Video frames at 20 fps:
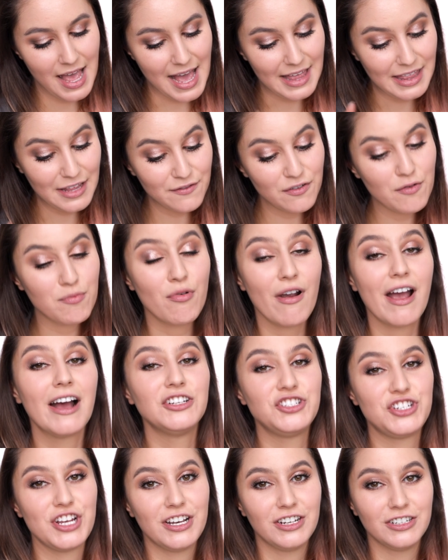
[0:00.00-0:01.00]
And then for
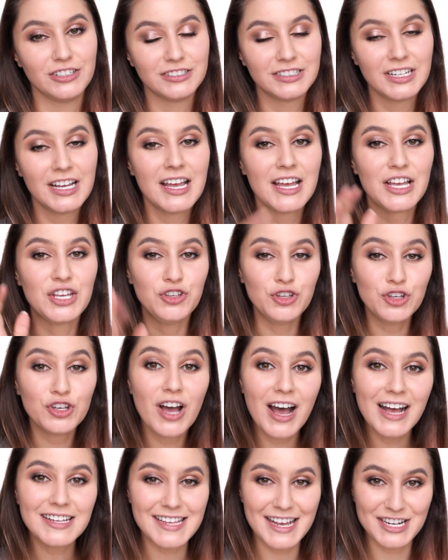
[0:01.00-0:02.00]
brow gel, you
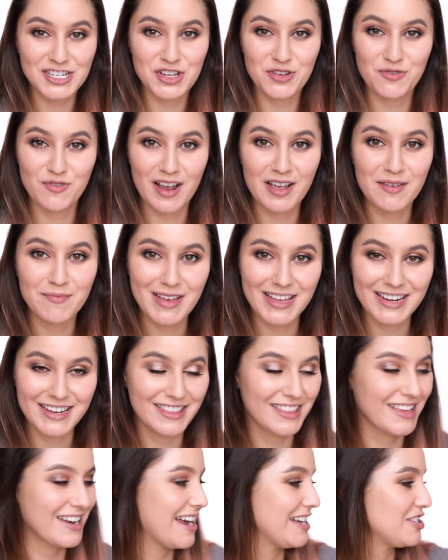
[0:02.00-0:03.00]
guys actually
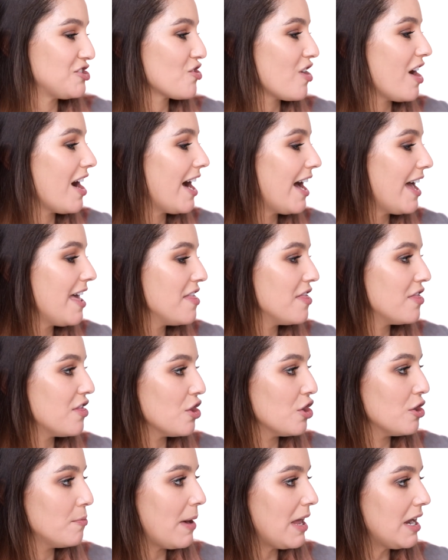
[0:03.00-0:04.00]
recommended that I try
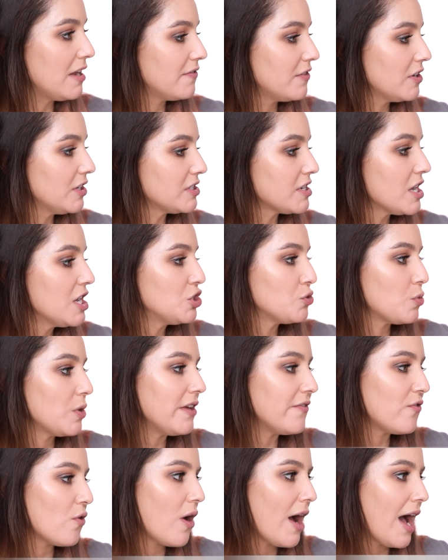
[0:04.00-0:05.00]
the Benefit
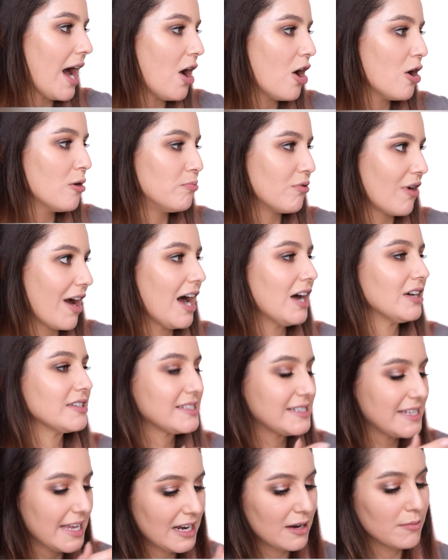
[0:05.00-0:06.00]
24-Hour Brow
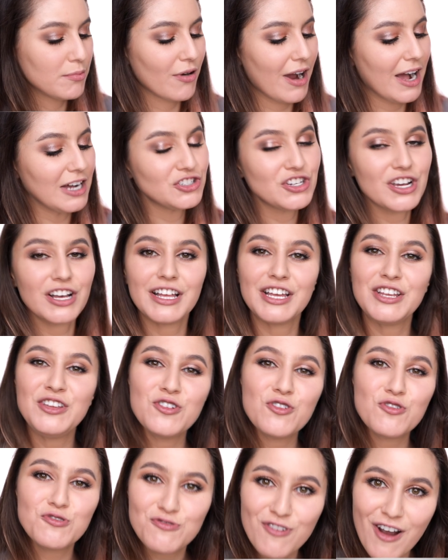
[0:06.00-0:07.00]
Setter Brow Gel, and
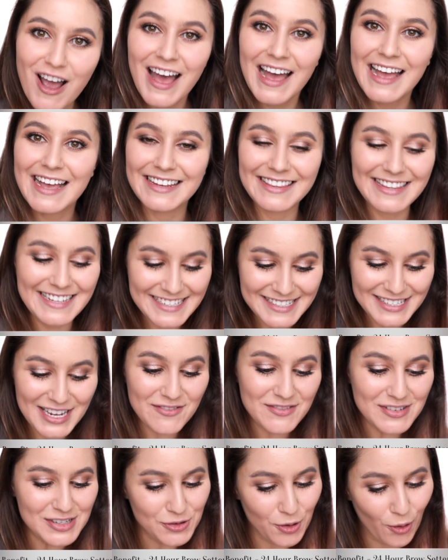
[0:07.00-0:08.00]
you're right, this
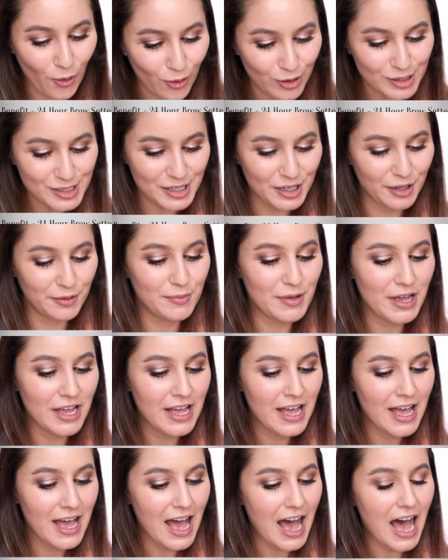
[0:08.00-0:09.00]
stuff is awesome.
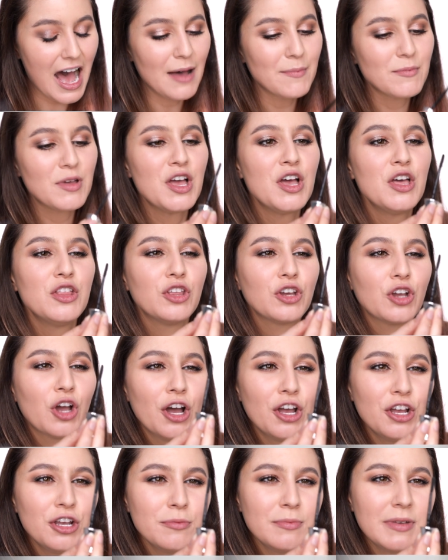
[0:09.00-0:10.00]
The
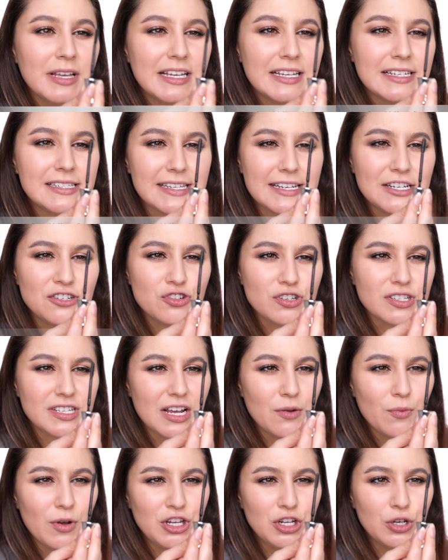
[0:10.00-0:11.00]
comb is
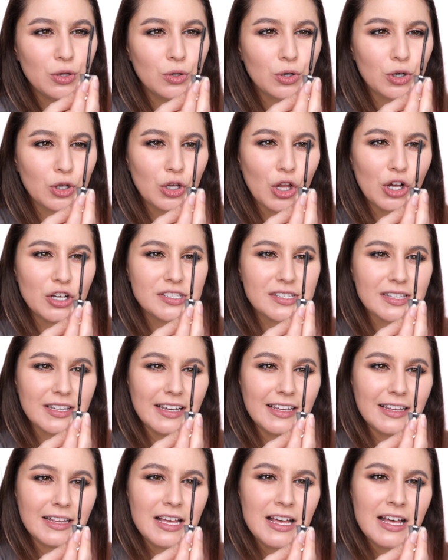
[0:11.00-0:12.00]
interesting. When you look
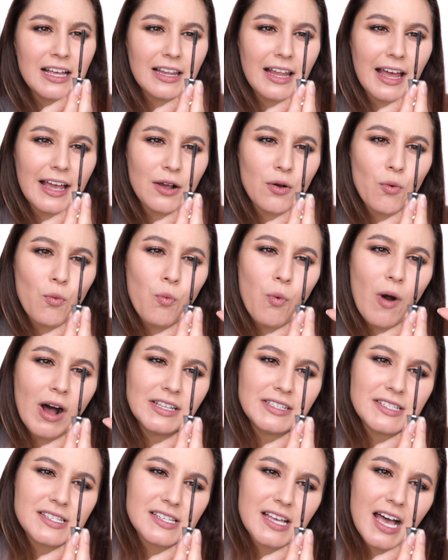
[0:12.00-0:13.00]
closely, like
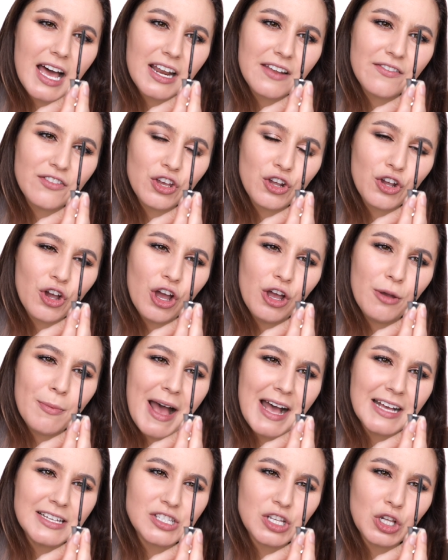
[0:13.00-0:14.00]
one side of the comb
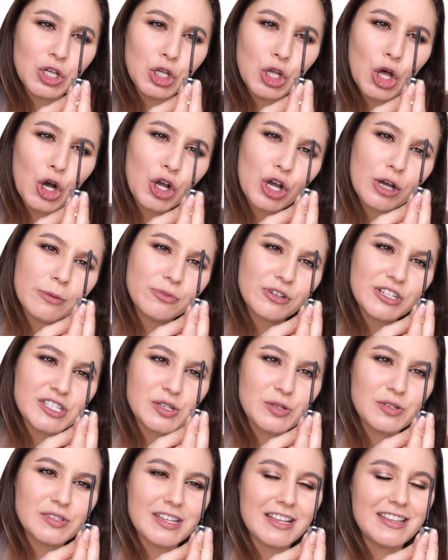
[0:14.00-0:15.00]
has longer
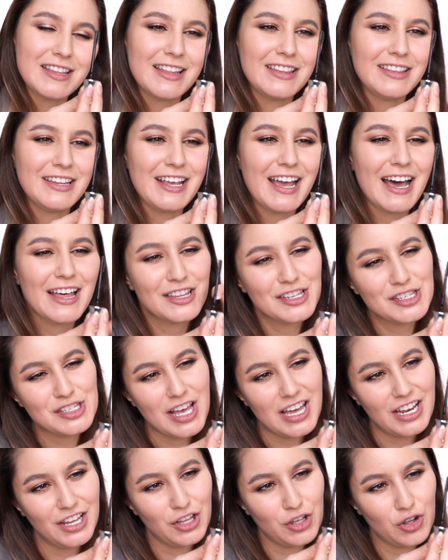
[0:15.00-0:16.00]
bristles and then the other
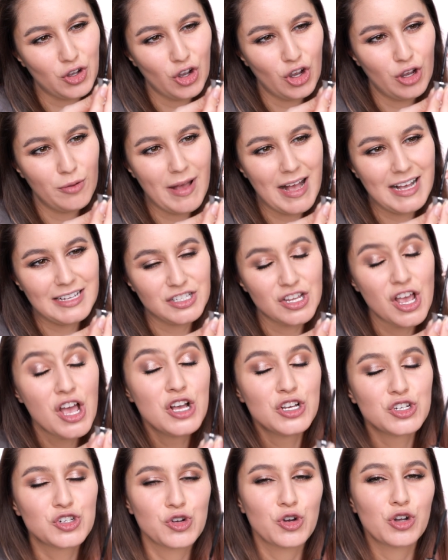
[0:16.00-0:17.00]
side of the comb has
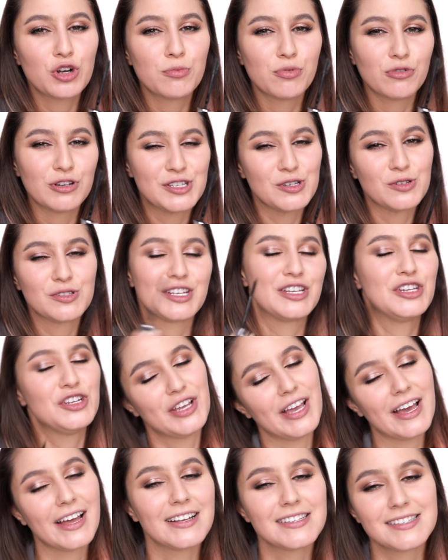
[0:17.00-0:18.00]
shorter bristles, and you
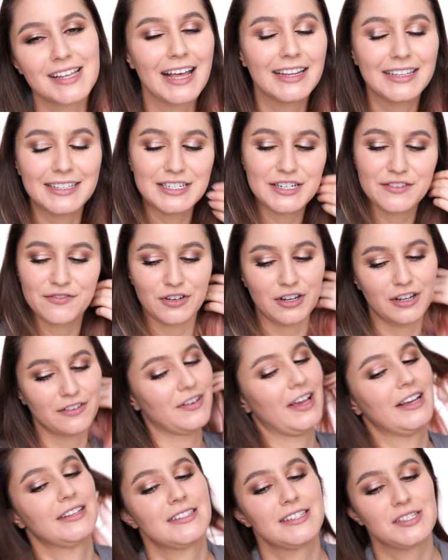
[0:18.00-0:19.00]
get a slightly different
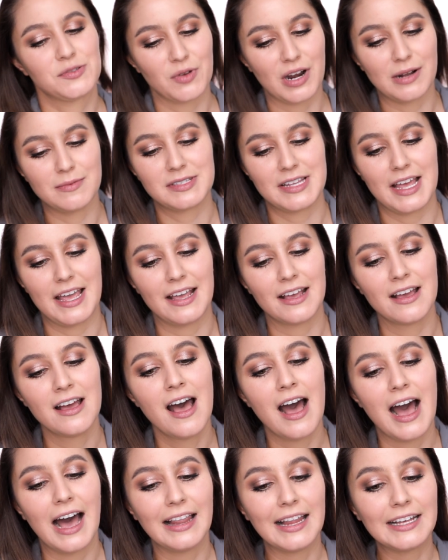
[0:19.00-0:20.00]
effect is what I'm saying.
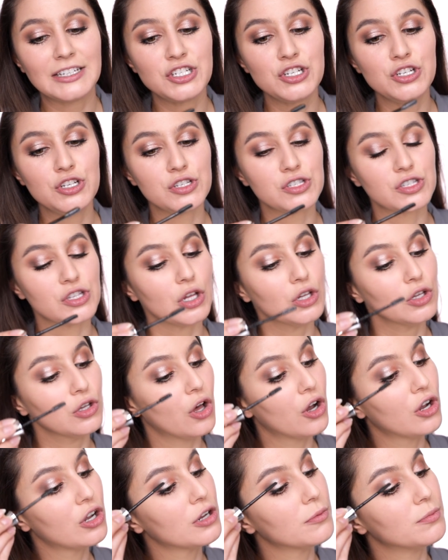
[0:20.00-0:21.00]
I like to use the
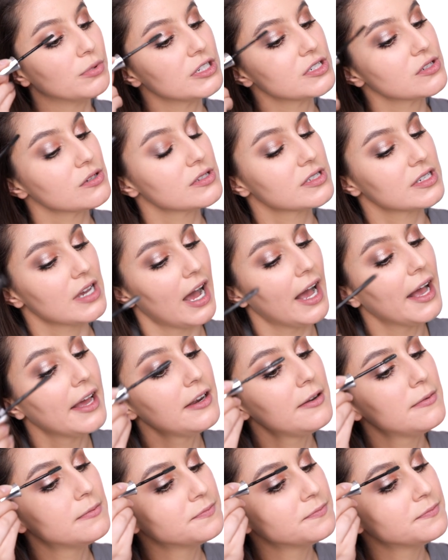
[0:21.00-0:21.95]
longer bristle side,